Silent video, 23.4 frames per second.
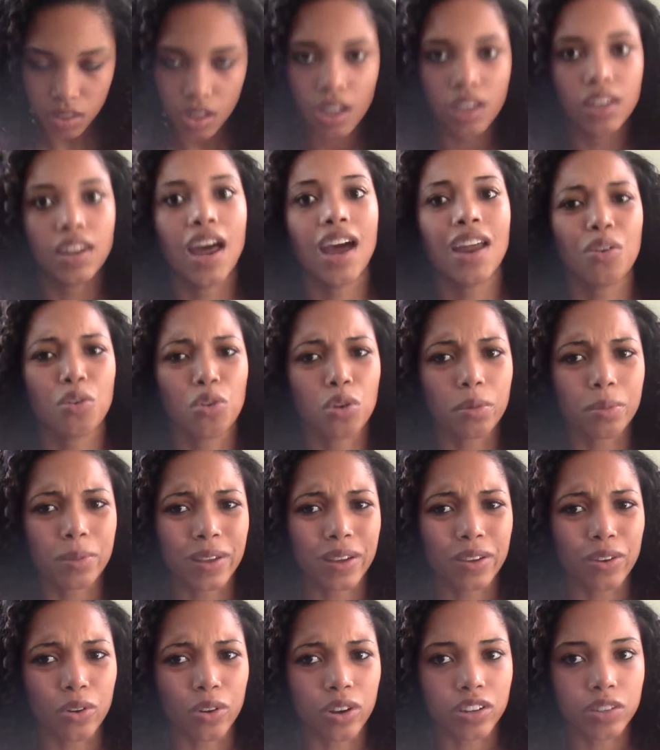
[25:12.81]
Not horribly,
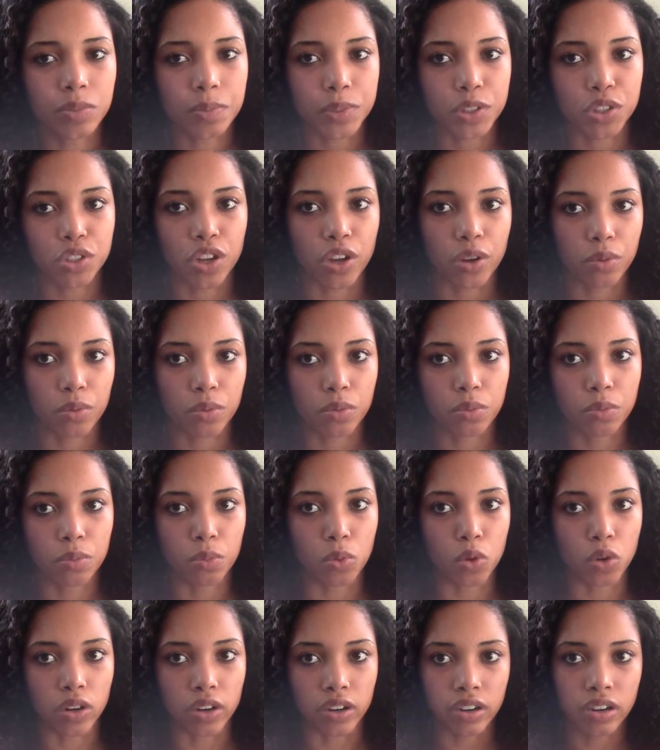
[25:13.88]
of course, but you know,
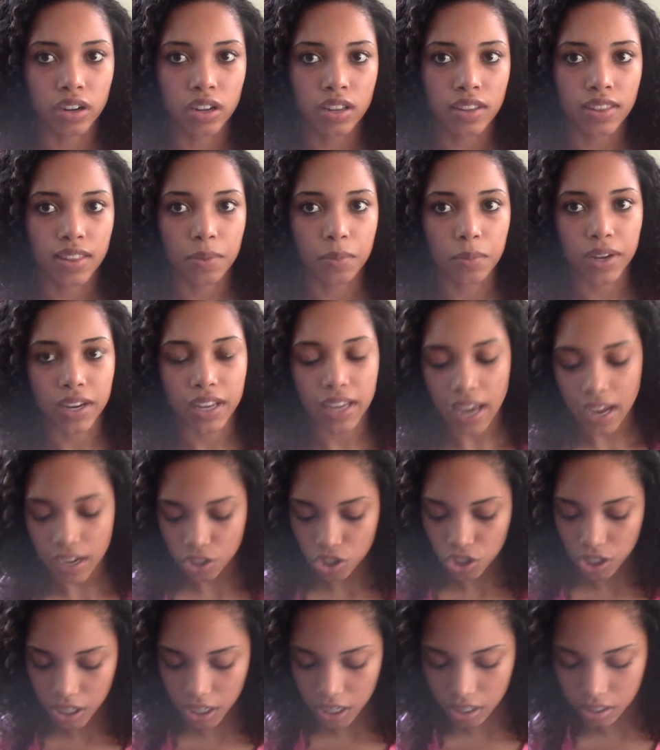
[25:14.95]
more than what he
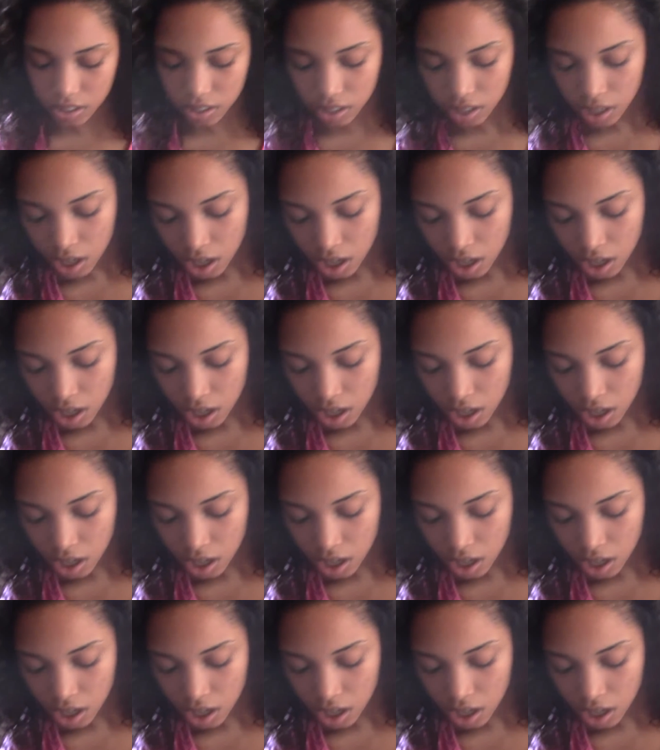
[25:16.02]
actually eats.